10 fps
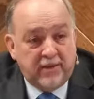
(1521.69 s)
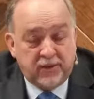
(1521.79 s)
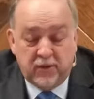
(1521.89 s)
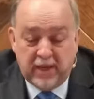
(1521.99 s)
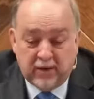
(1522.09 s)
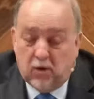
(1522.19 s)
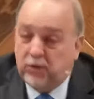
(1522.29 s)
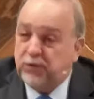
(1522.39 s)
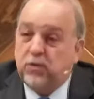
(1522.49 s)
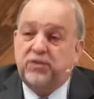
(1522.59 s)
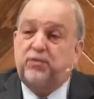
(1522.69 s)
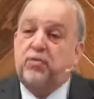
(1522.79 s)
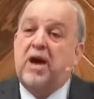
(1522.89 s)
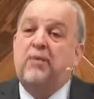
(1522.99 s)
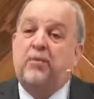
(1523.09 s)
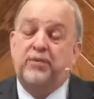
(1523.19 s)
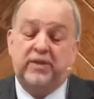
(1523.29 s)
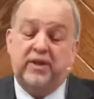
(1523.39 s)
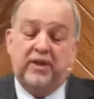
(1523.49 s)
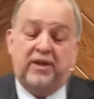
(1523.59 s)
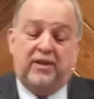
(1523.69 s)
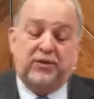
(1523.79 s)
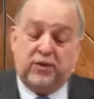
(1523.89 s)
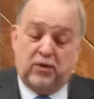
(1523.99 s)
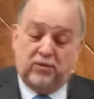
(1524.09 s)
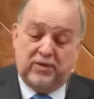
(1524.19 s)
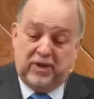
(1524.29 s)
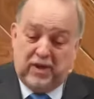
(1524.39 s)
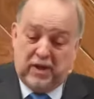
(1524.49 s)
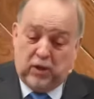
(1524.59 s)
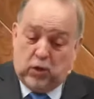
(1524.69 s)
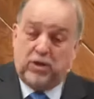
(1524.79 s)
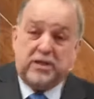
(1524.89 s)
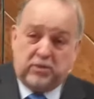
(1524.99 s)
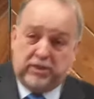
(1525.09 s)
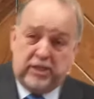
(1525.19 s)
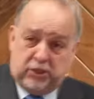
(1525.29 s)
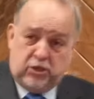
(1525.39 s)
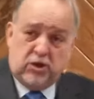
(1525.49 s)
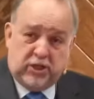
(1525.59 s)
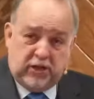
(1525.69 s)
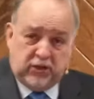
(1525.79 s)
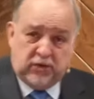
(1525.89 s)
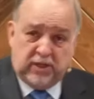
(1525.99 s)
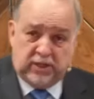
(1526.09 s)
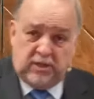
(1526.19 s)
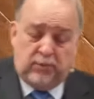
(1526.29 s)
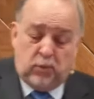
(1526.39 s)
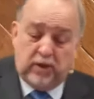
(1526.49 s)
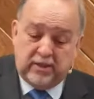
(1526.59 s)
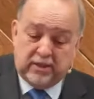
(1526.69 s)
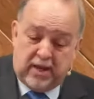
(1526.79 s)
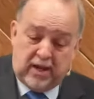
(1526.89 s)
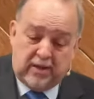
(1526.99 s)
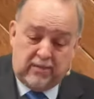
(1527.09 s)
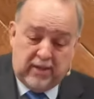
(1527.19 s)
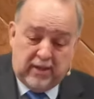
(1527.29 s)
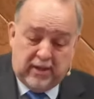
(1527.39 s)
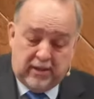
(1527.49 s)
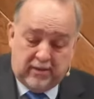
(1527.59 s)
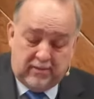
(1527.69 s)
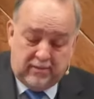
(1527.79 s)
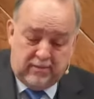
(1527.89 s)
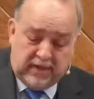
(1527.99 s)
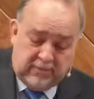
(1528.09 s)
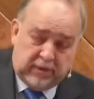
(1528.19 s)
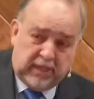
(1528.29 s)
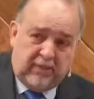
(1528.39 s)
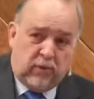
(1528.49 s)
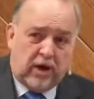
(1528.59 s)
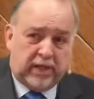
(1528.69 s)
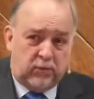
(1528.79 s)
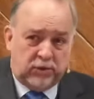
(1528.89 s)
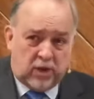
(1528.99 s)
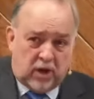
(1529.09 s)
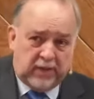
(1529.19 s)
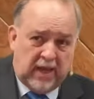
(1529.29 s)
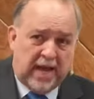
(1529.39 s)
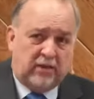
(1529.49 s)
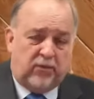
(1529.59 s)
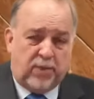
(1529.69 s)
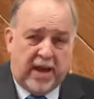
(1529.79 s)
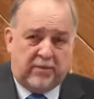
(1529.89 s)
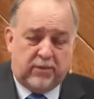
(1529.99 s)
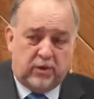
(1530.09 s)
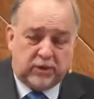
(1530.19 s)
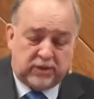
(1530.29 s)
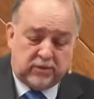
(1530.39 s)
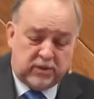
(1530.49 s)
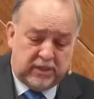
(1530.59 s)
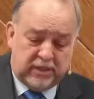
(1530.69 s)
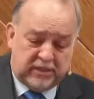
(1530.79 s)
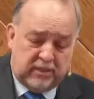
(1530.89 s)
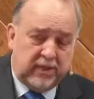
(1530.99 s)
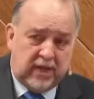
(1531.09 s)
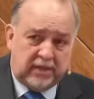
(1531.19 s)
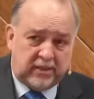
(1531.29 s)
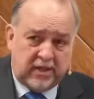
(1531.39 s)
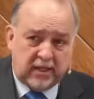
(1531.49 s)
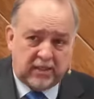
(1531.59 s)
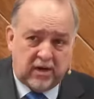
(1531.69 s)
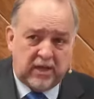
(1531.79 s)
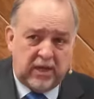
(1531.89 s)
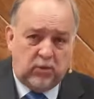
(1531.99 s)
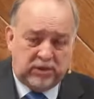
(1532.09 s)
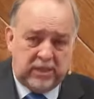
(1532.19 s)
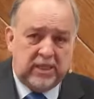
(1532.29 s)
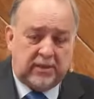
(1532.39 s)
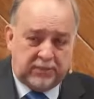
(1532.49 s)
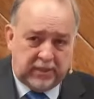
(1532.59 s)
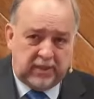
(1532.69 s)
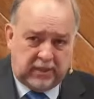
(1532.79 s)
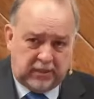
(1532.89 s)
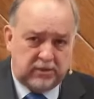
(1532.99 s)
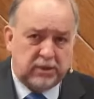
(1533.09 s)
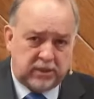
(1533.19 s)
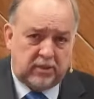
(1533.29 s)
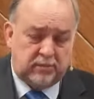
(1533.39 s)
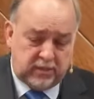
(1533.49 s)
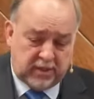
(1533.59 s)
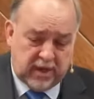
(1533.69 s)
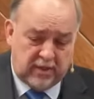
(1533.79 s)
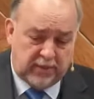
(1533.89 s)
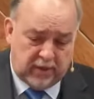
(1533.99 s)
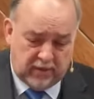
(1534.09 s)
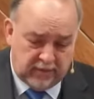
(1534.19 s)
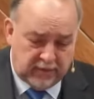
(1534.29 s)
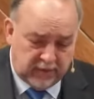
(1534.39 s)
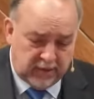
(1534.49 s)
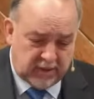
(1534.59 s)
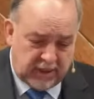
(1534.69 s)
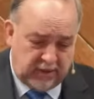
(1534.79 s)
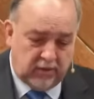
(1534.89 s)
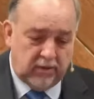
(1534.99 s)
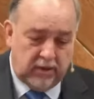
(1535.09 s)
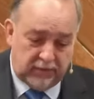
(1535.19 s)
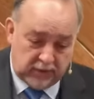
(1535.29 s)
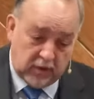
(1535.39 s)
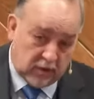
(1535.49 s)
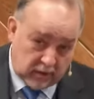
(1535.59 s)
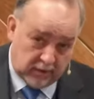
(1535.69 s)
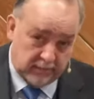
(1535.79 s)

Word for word: And so he had all sorts of problems. So, according to at least church history, at some point in time, many believe while he was on the Isle of Patmos, or in some context there, he was dipped in some type of container of tar.